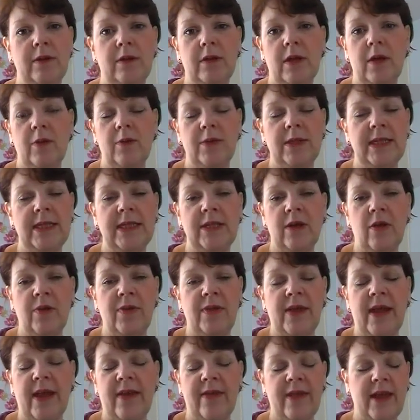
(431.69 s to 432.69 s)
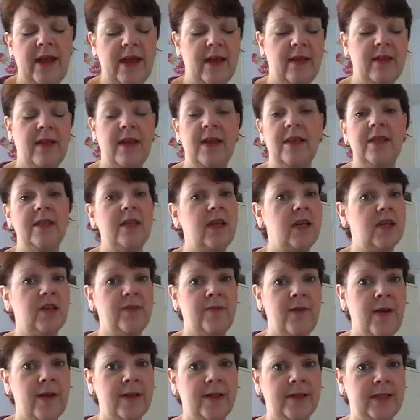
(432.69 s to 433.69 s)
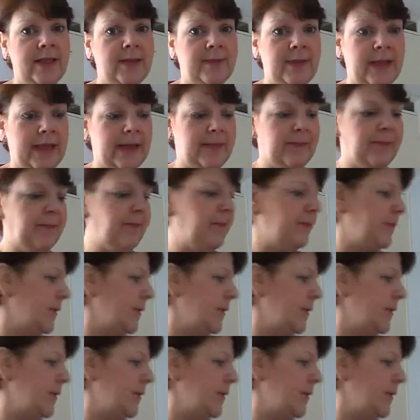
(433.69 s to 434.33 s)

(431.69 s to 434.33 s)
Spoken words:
cozies on there. They're such fun, some of them.